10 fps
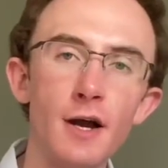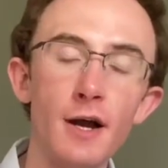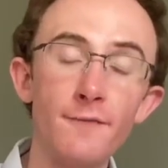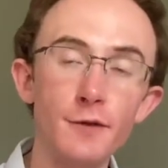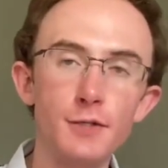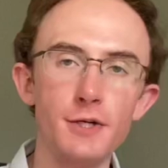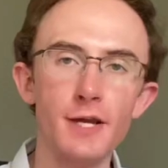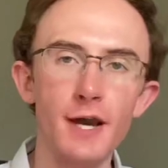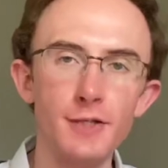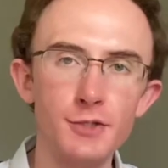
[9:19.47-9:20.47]
future
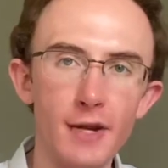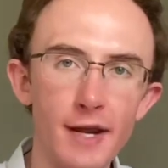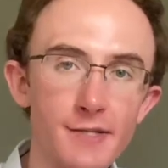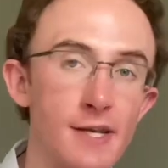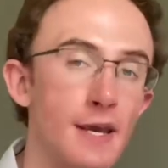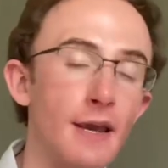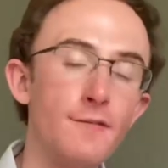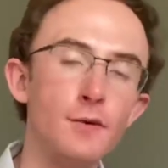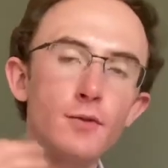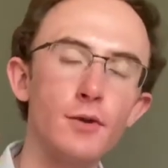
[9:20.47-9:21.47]
contracts,
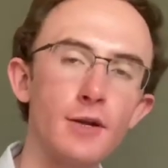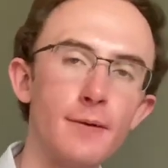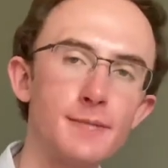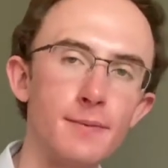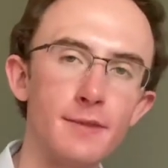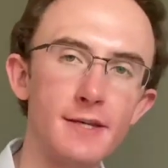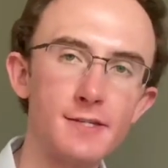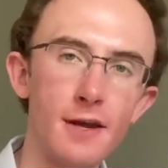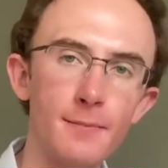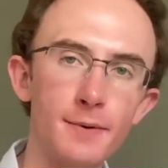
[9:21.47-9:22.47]
if you look up some of
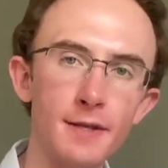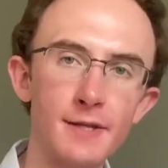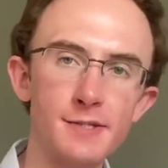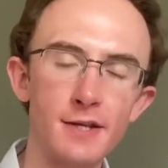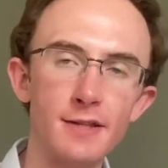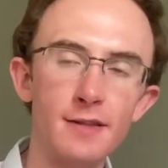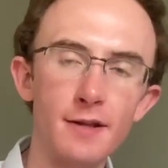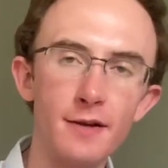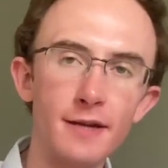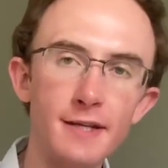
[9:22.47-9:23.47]
these companies in
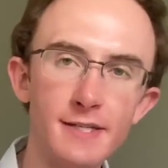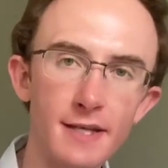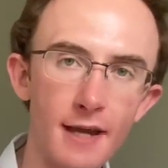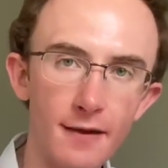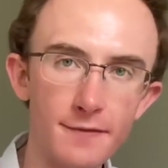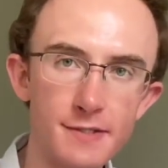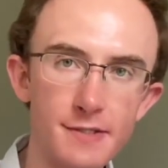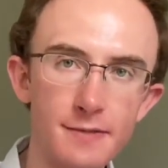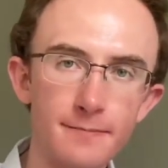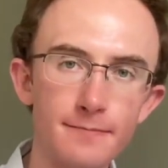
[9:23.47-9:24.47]
their
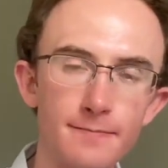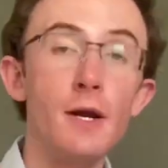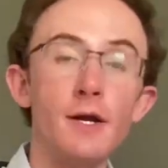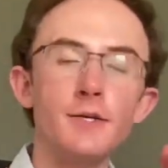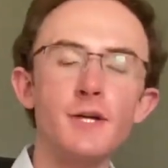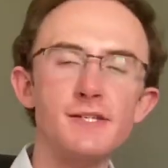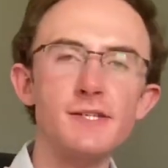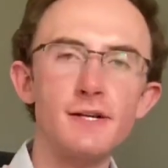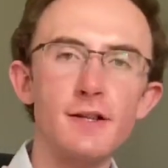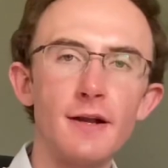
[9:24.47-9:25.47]
ETFs. Just
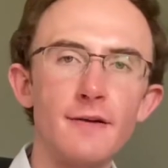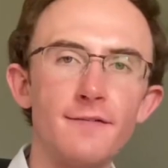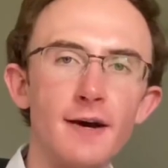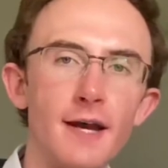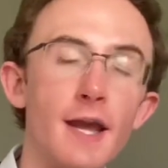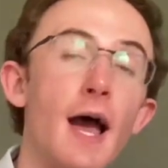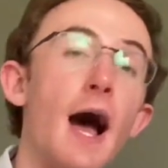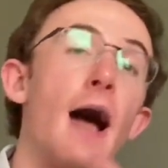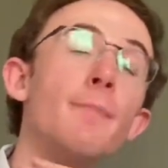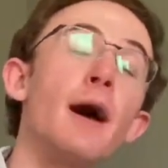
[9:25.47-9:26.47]
to clarify,
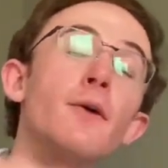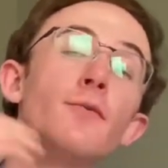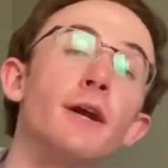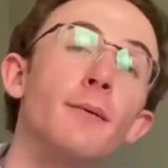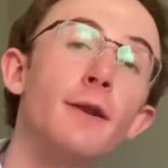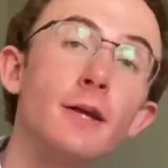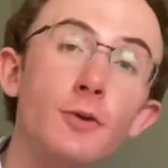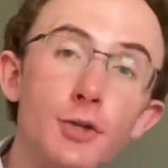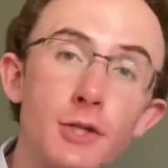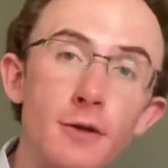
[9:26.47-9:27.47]
I'm not recommending
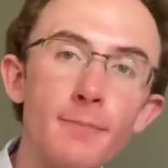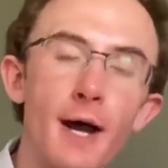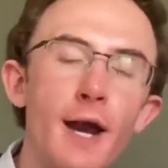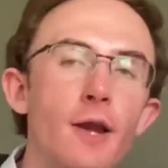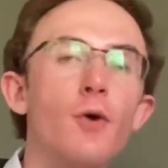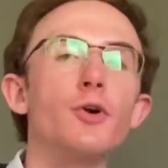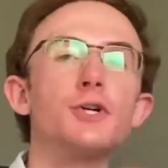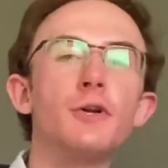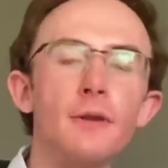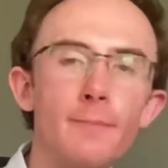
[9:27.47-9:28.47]
you should buy or
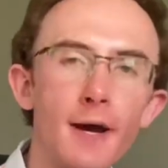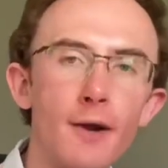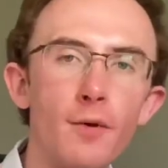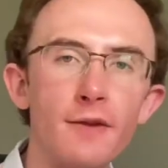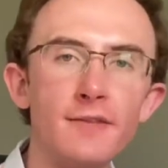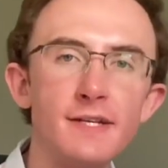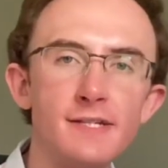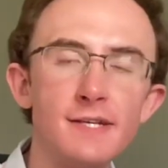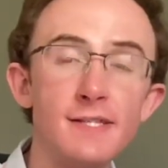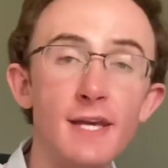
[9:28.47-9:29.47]
shouldn't buy one of these
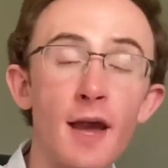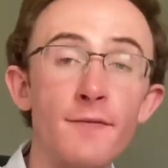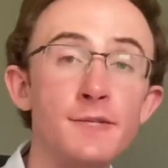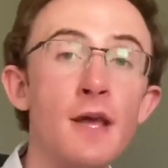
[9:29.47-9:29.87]
ETFs,